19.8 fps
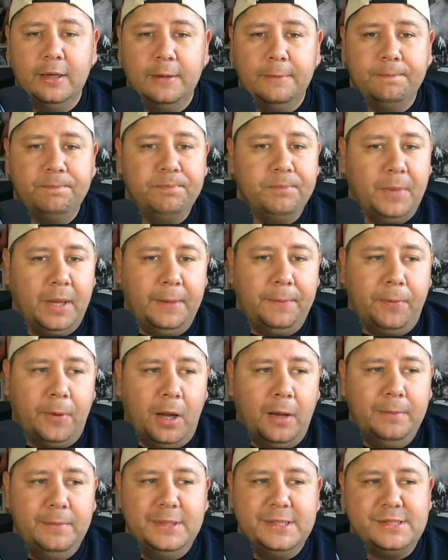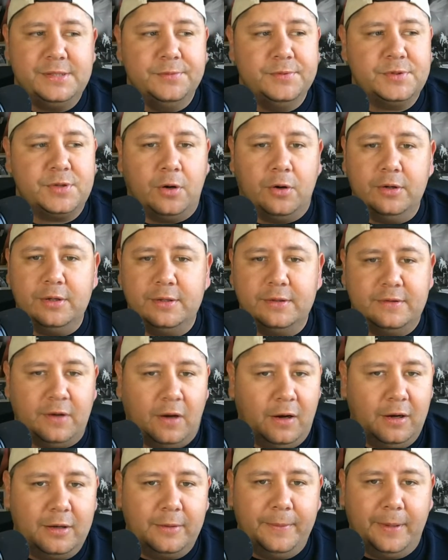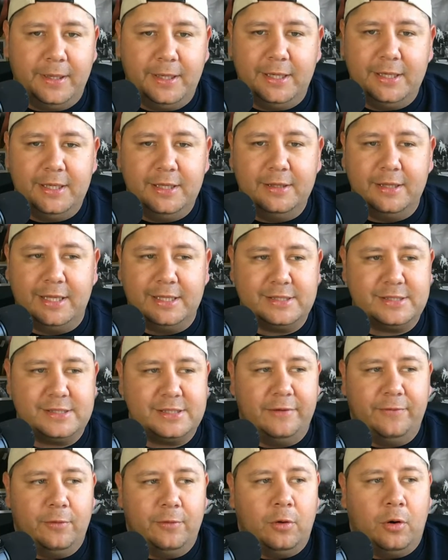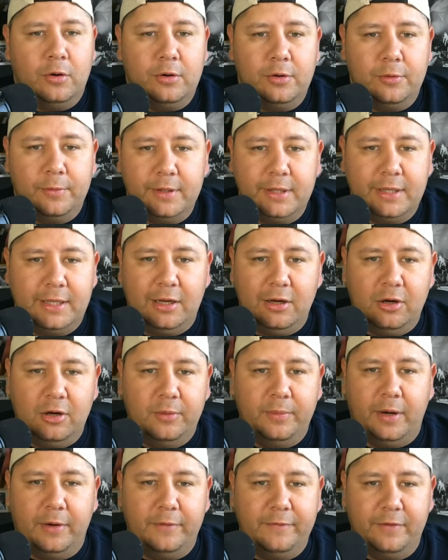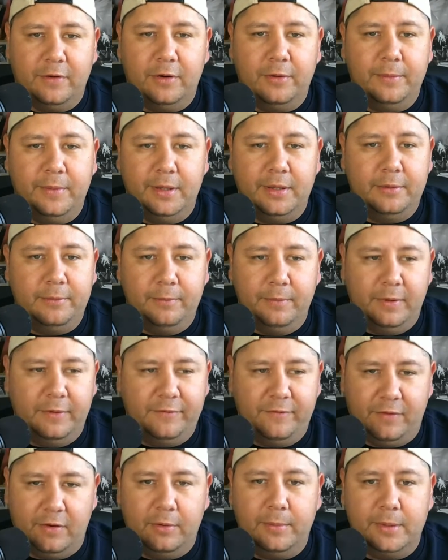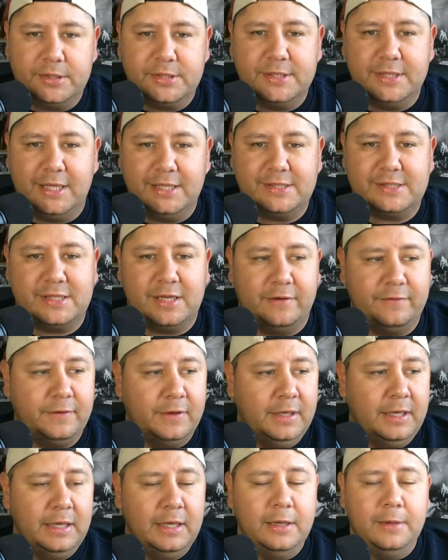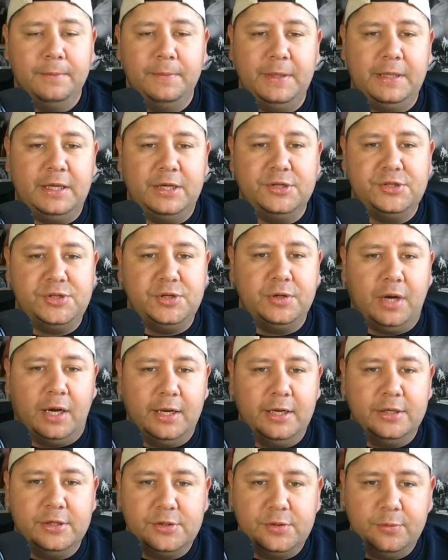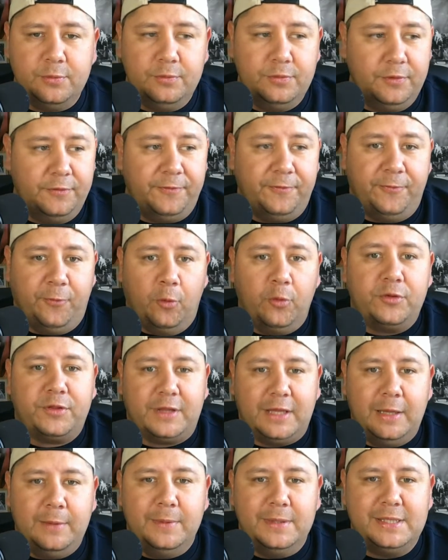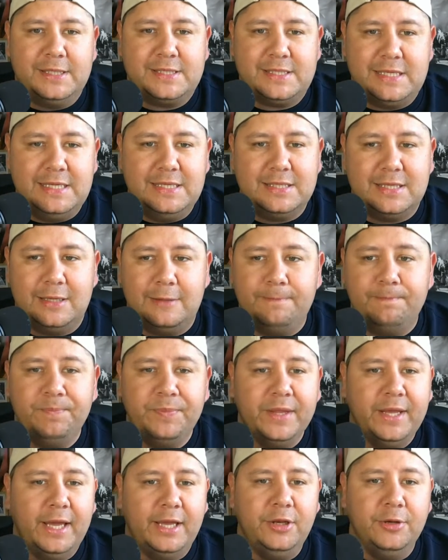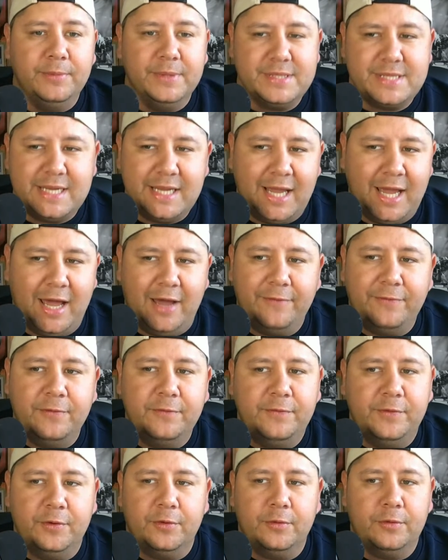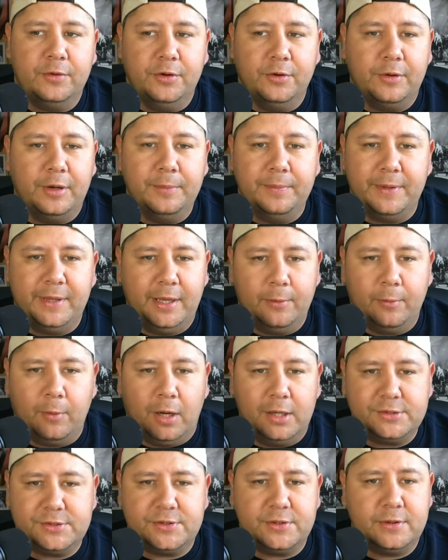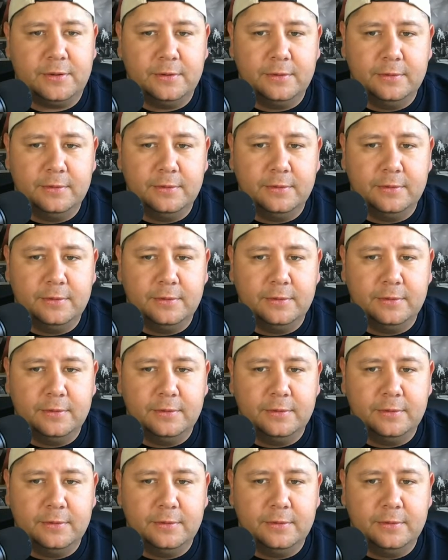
My problem is it was hard to talk about any of that stuff, or hard to really care about very much of that stuff, because you got into the fourth game of the season and you're missing half of your NBA roster.